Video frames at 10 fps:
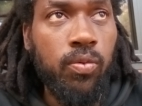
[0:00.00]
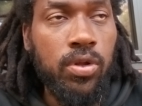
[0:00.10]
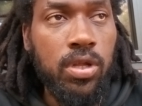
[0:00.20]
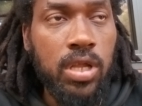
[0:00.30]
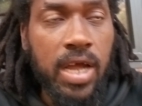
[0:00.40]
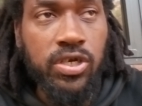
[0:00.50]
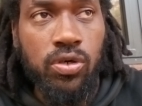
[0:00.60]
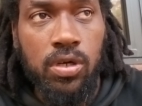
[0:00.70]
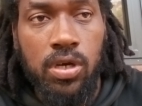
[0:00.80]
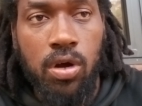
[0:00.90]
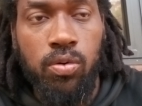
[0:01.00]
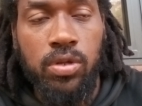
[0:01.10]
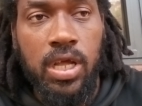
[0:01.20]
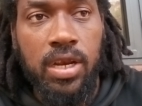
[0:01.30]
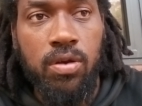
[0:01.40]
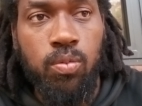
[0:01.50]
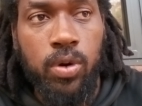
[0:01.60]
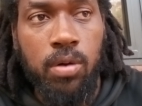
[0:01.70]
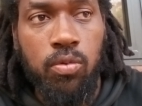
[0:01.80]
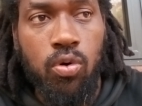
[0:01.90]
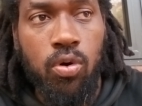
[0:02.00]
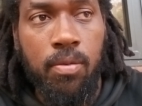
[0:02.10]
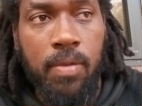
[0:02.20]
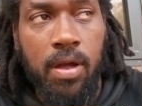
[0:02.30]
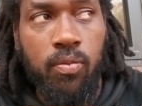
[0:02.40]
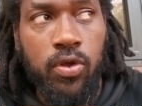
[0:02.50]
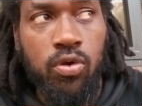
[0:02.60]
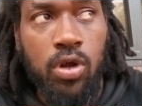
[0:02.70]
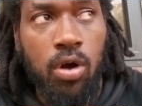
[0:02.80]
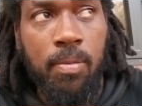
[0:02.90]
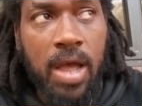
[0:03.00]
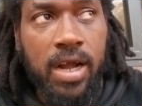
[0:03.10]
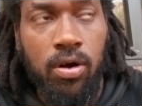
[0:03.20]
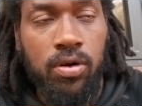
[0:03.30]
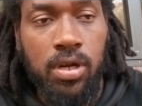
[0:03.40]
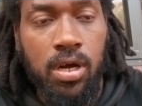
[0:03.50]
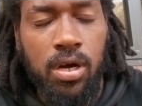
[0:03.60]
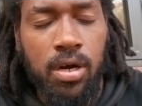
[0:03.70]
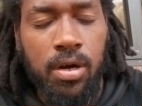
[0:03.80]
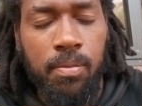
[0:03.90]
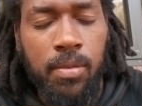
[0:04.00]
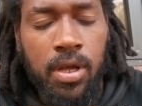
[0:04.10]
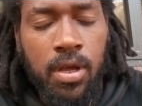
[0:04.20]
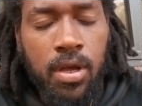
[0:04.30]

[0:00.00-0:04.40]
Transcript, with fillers: When as you can know that when I'm going, when you go back on um,